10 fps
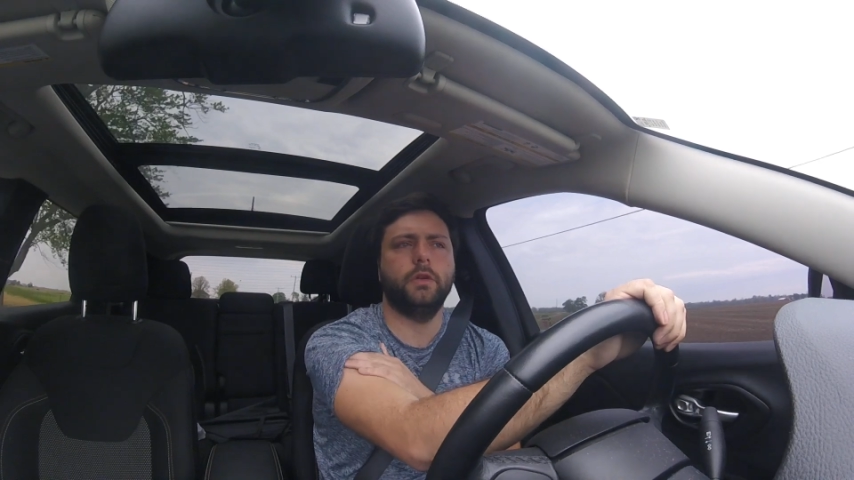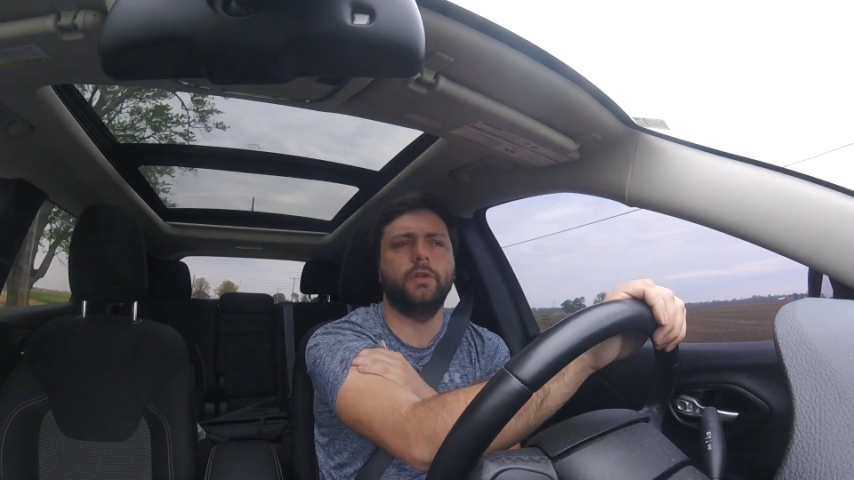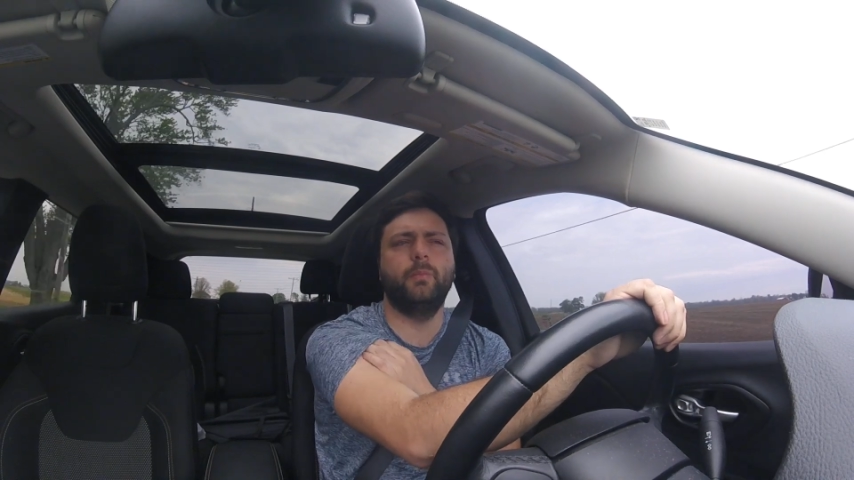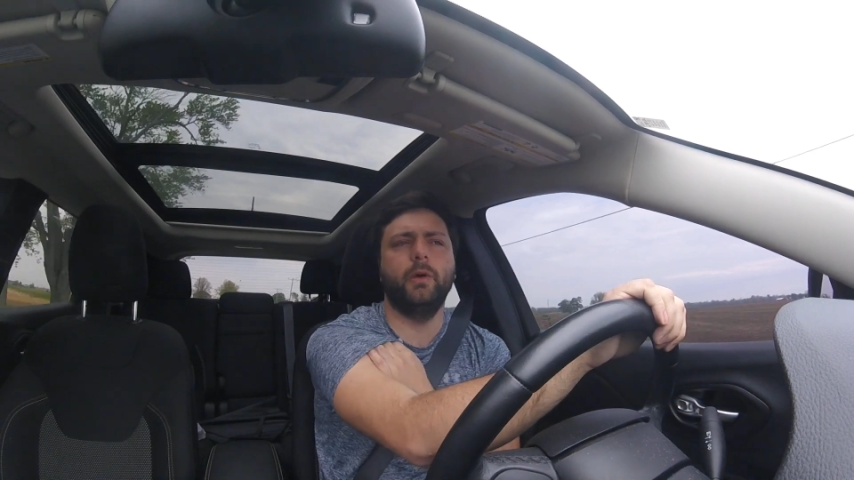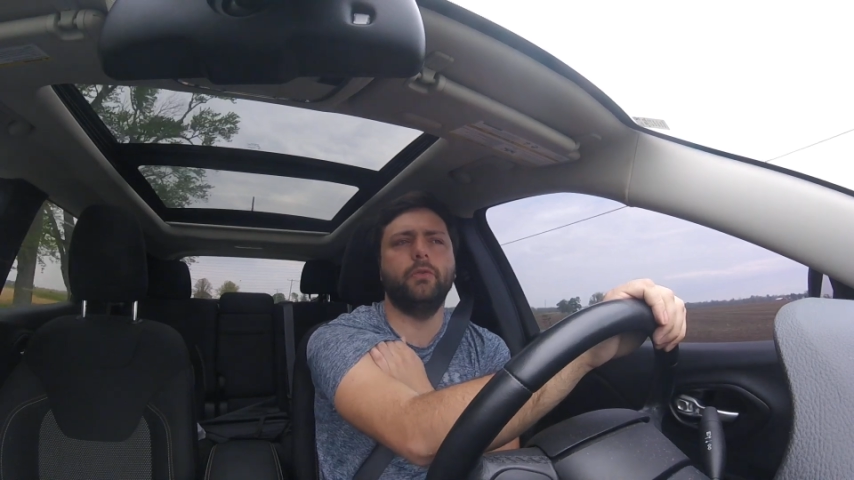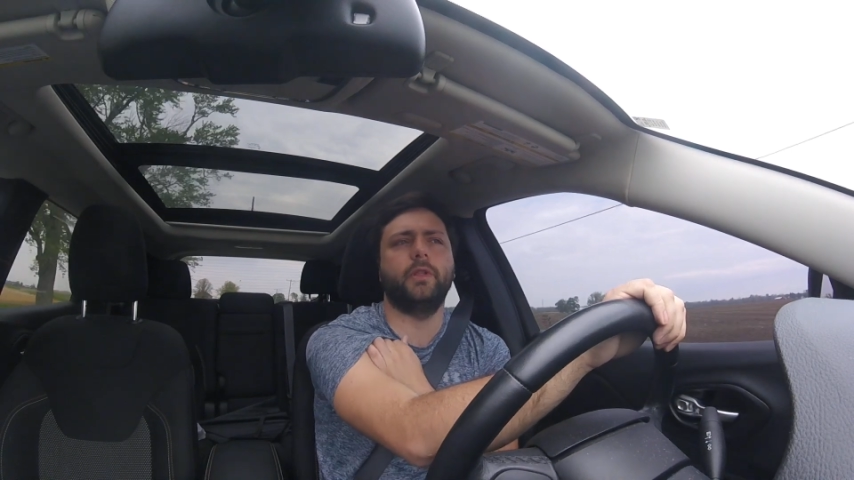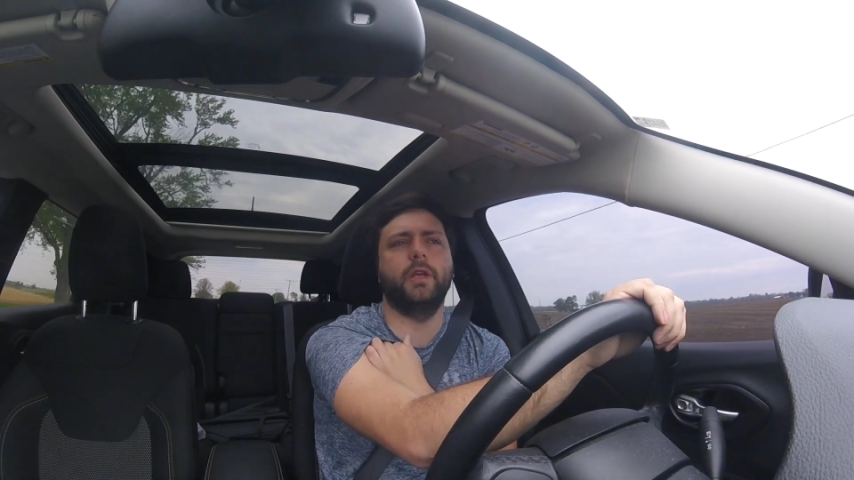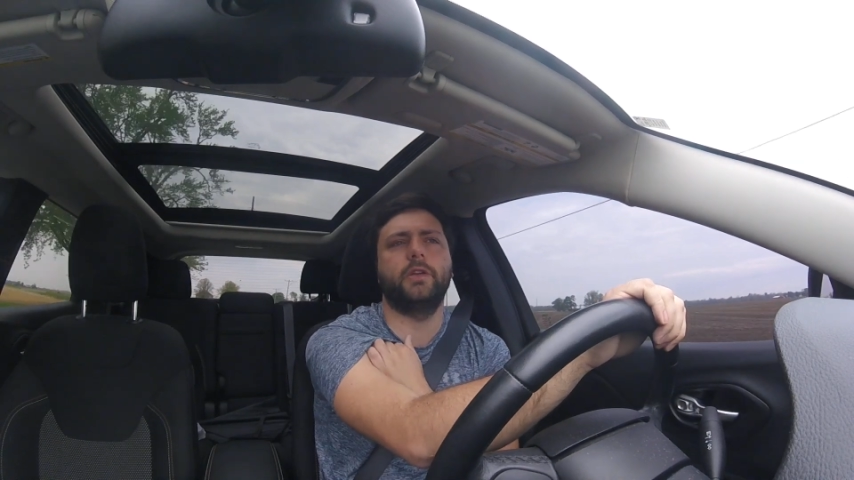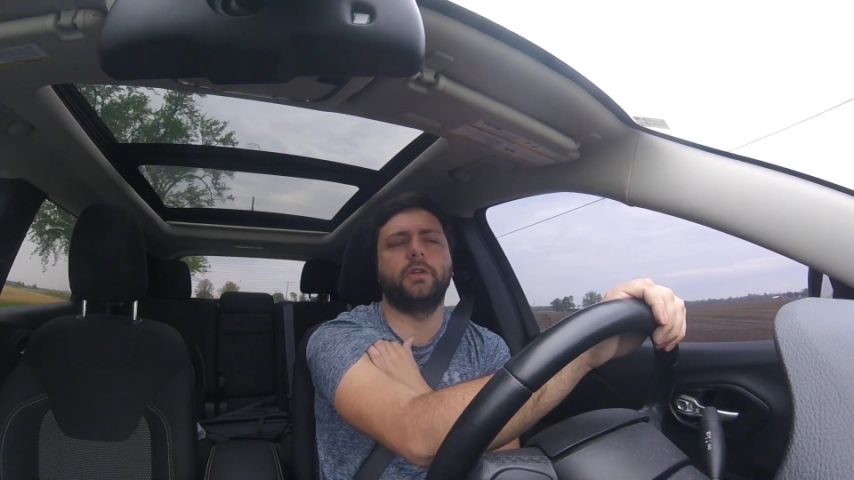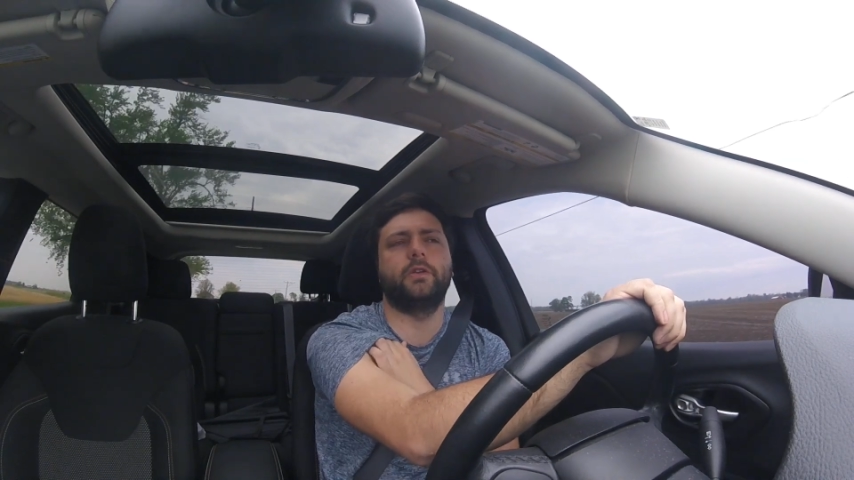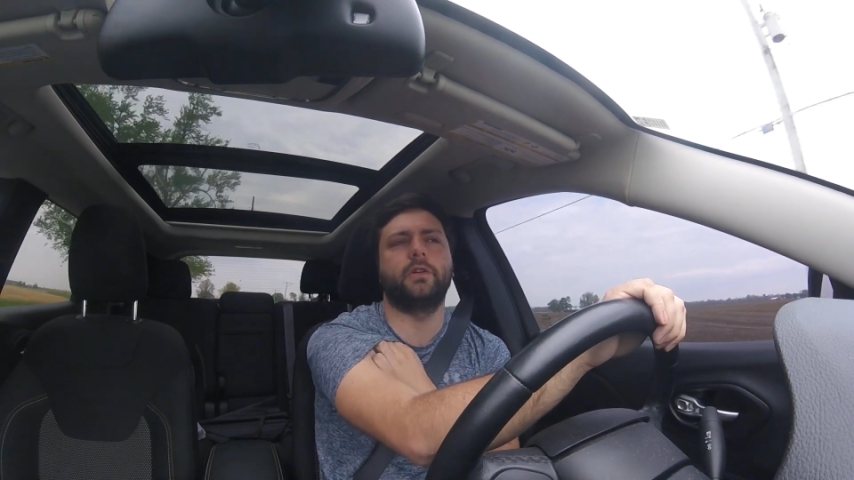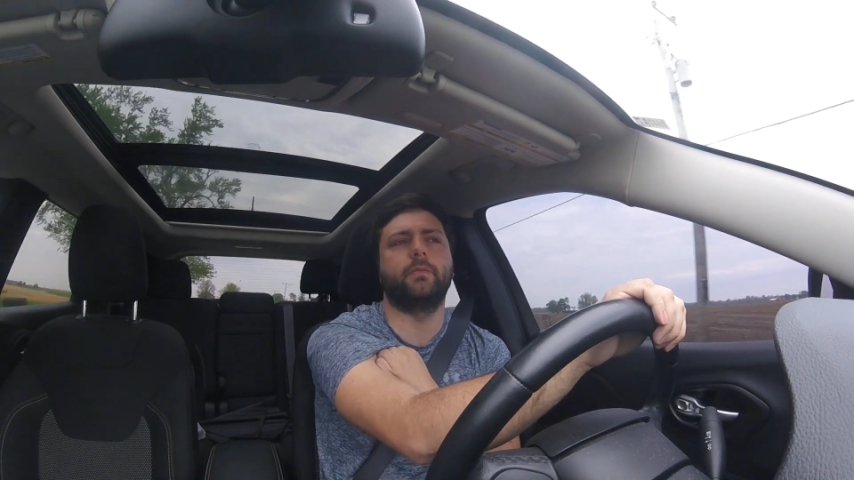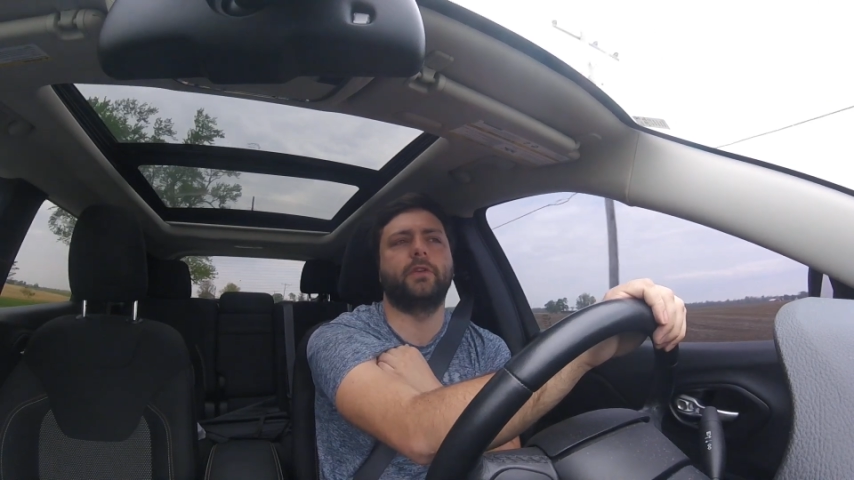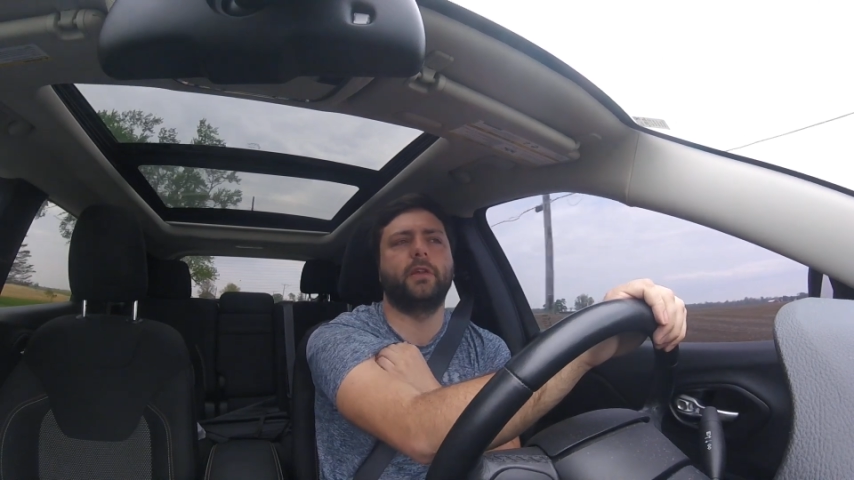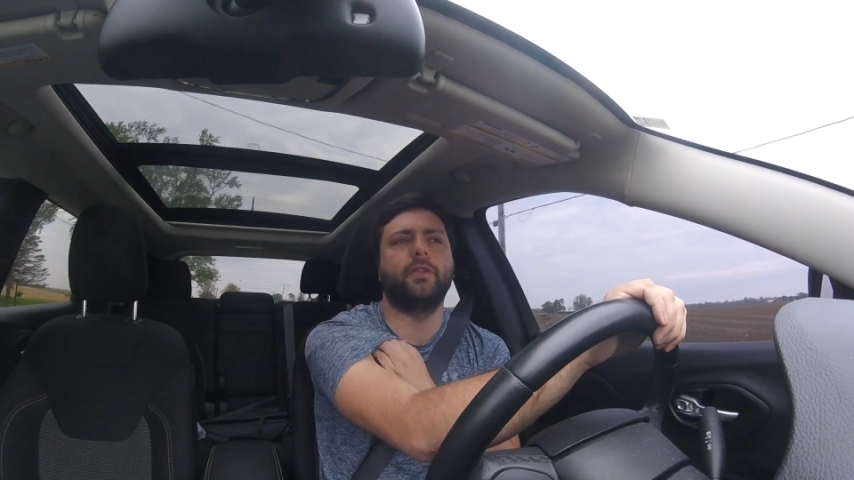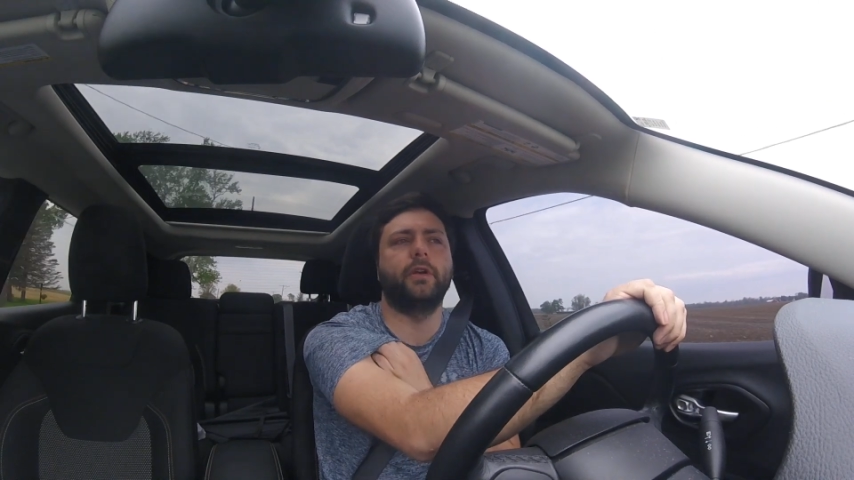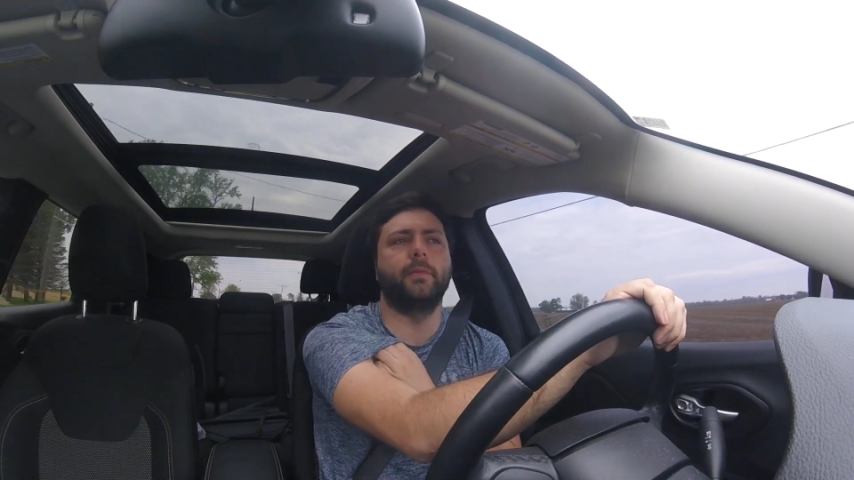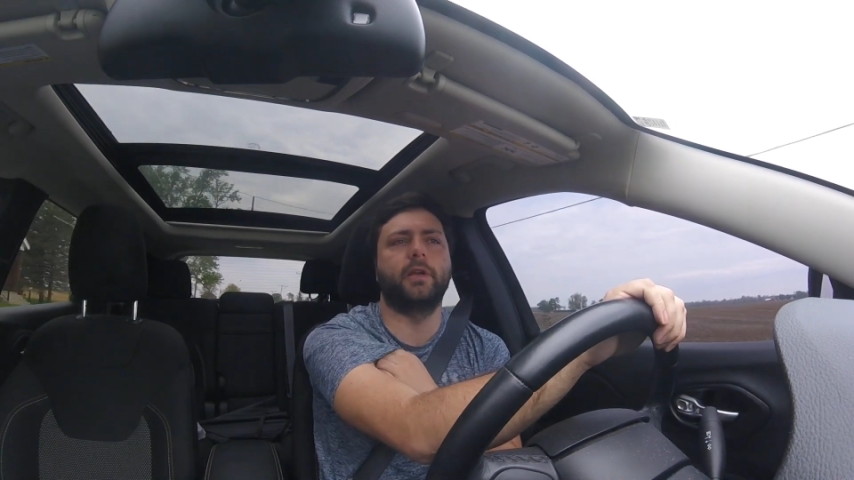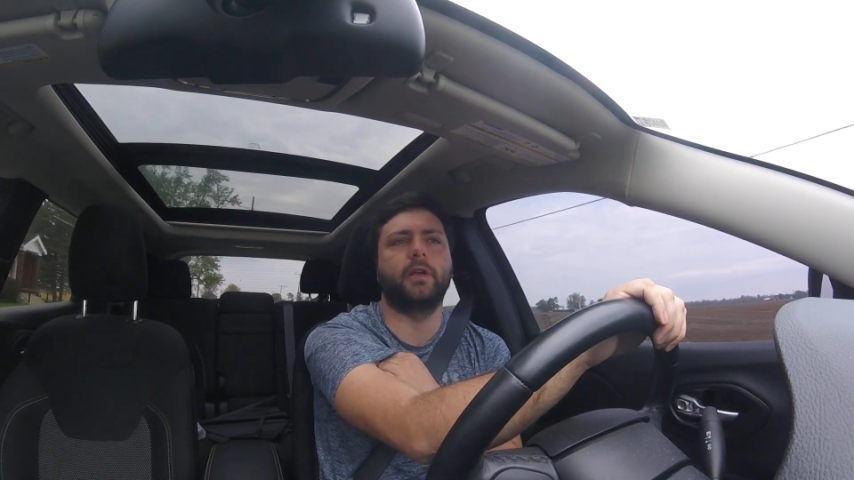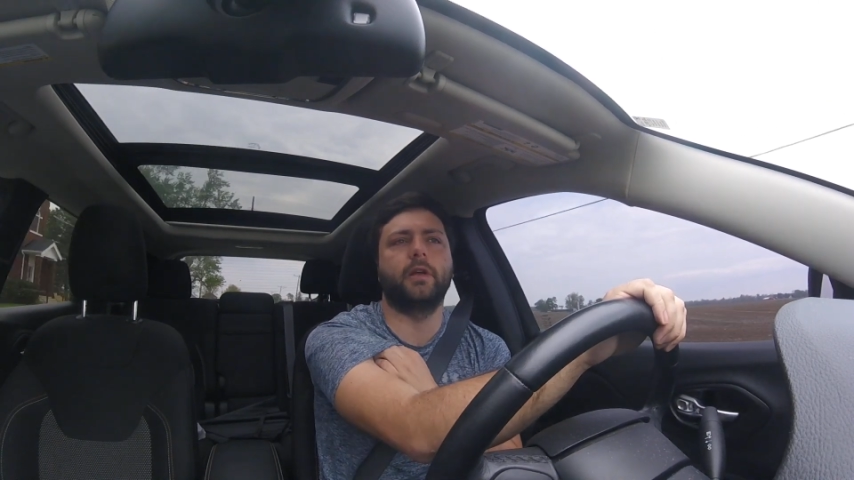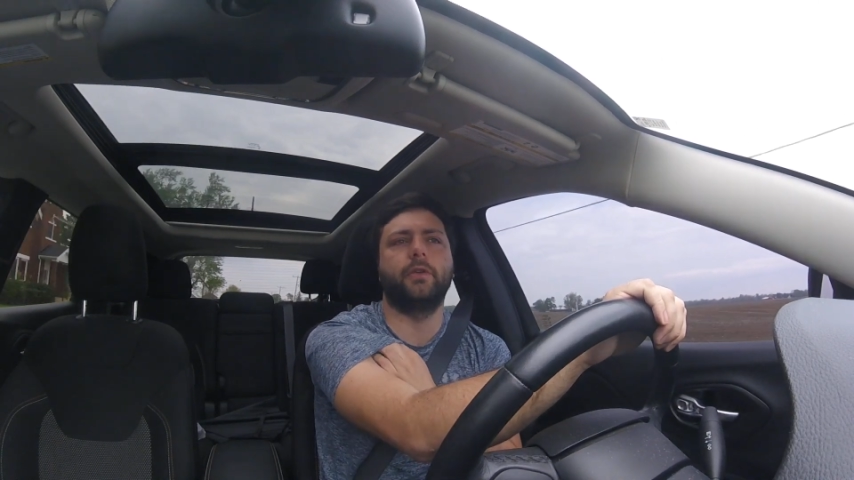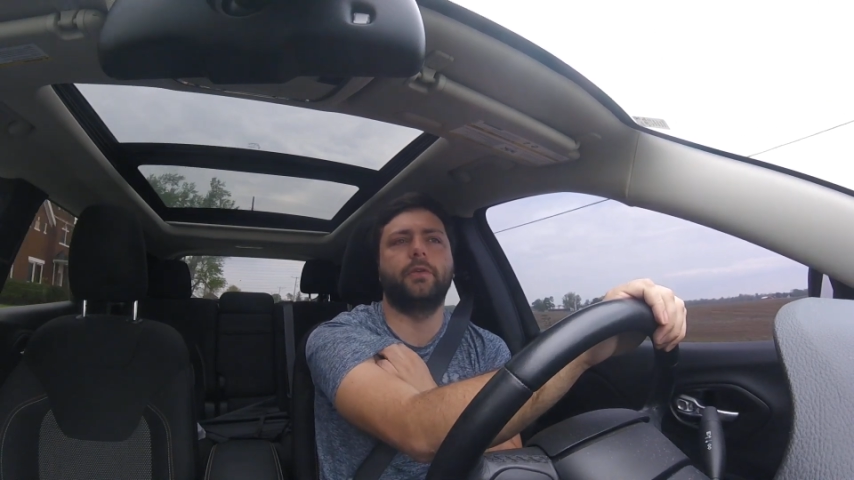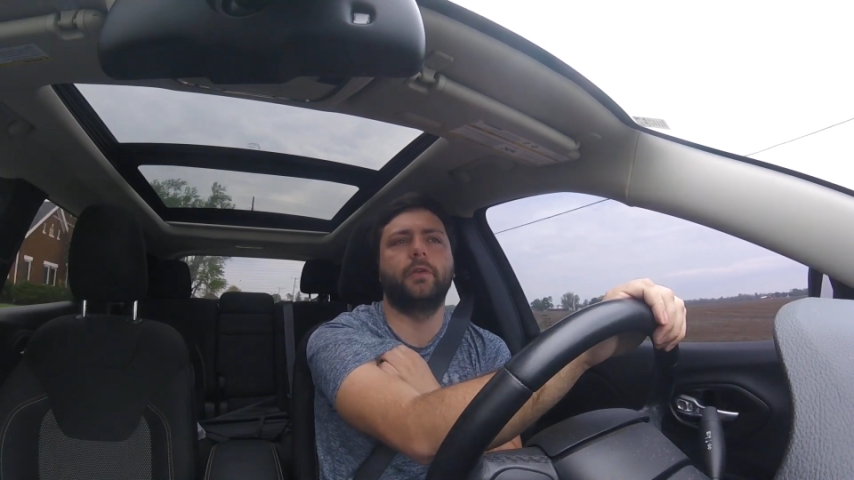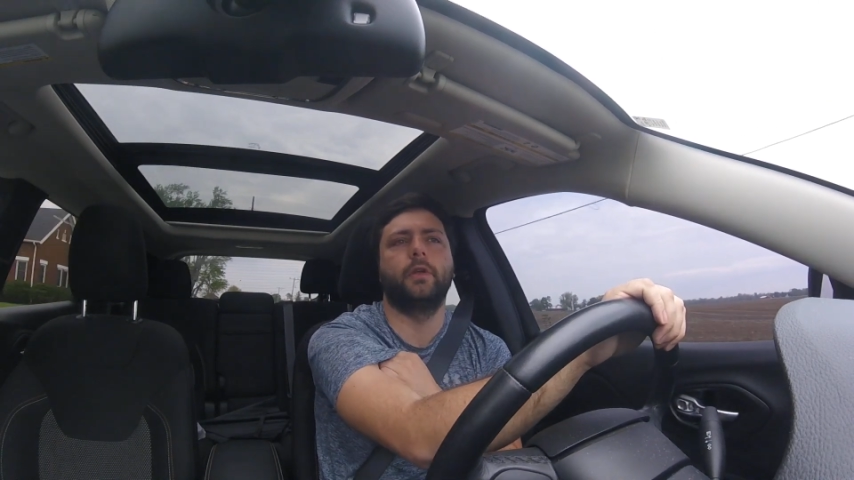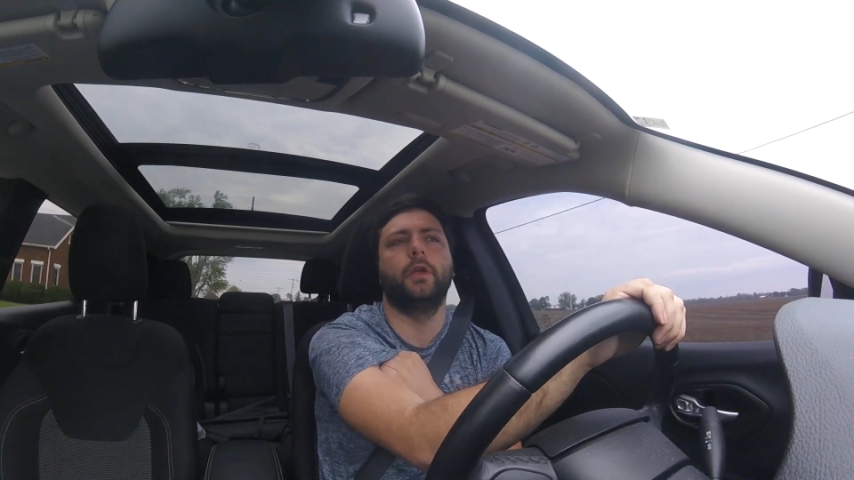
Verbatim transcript: Just build relationships out there because